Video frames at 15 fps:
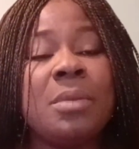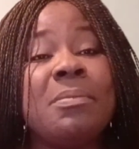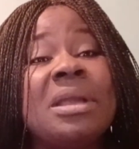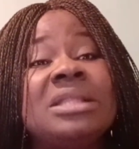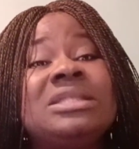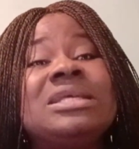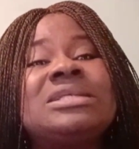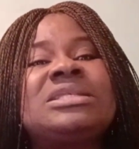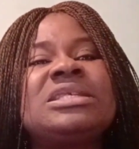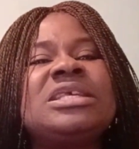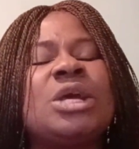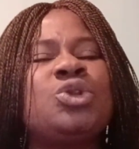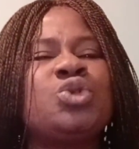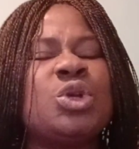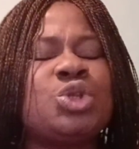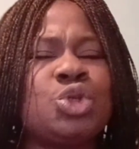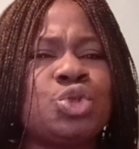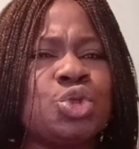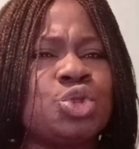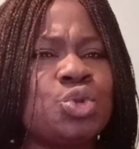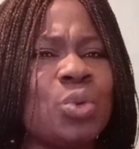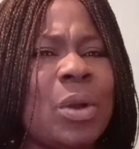May this year,
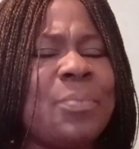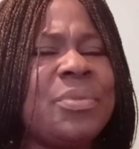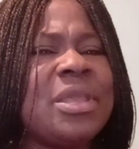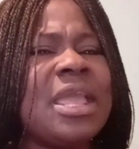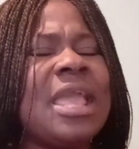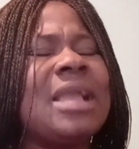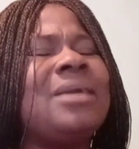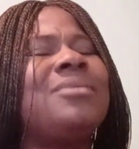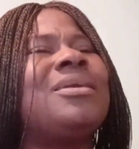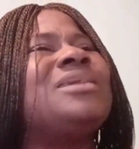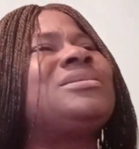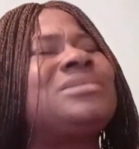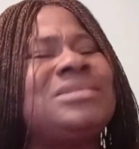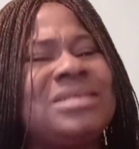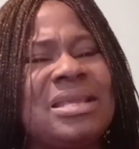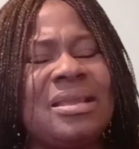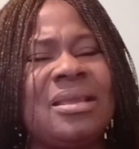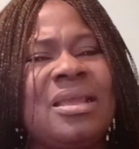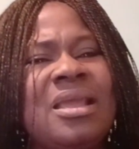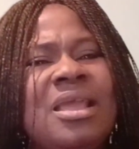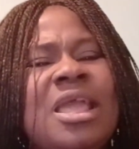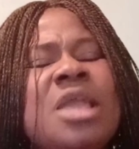2021, be a great year.
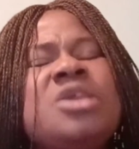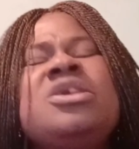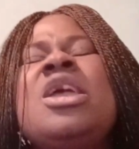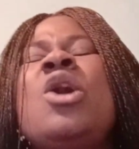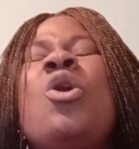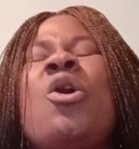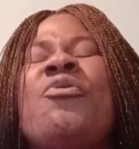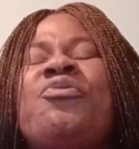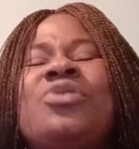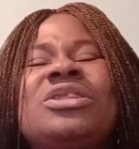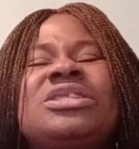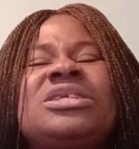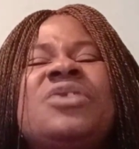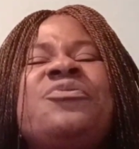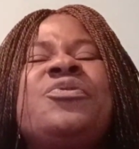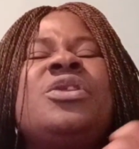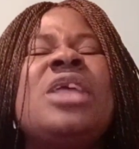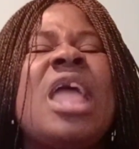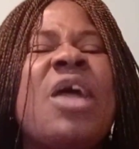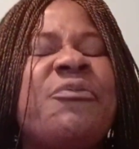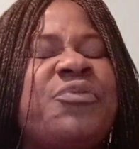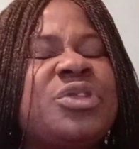A year of
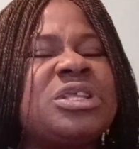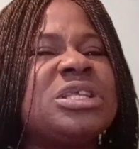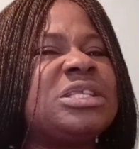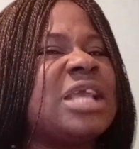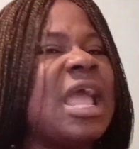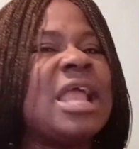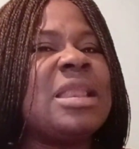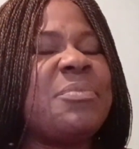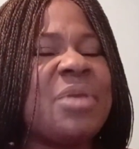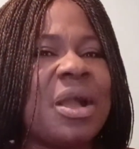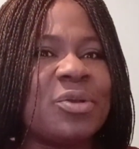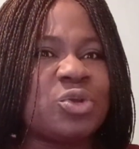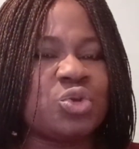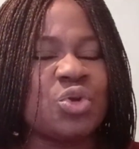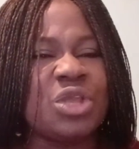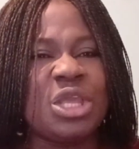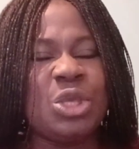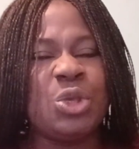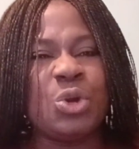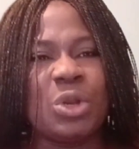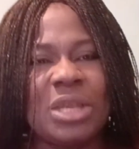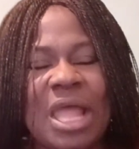retrieving everything the enemy has stolen in
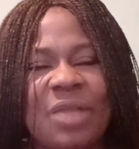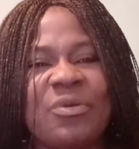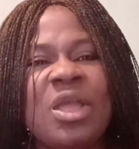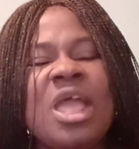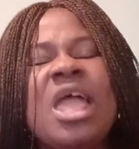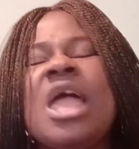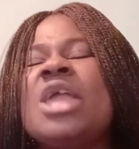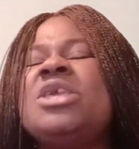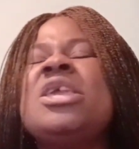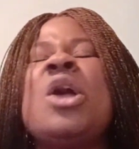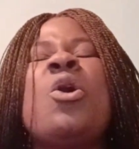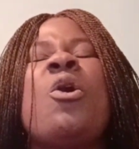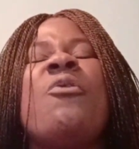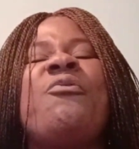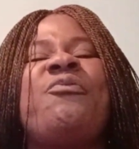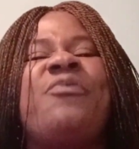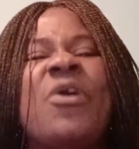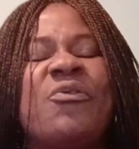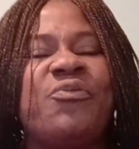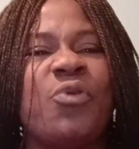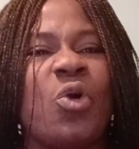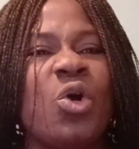your life. A year of
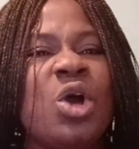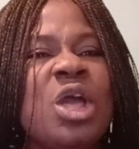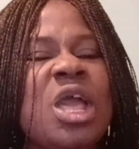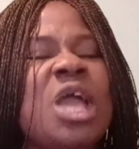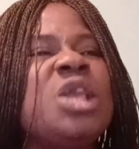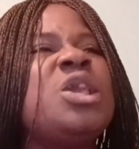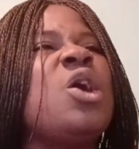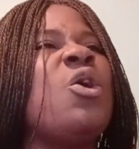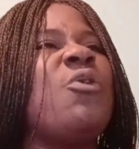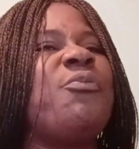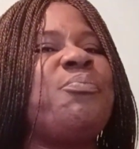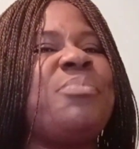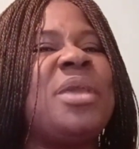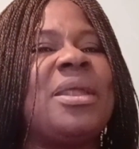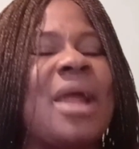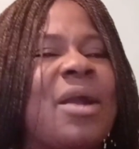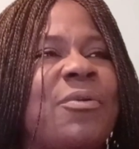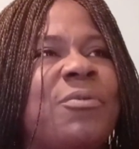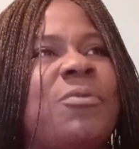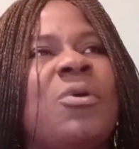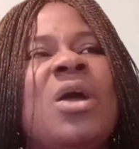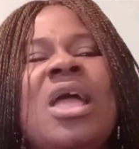favor. A year of
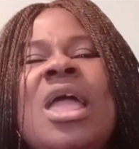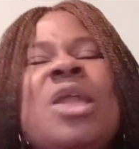miracle.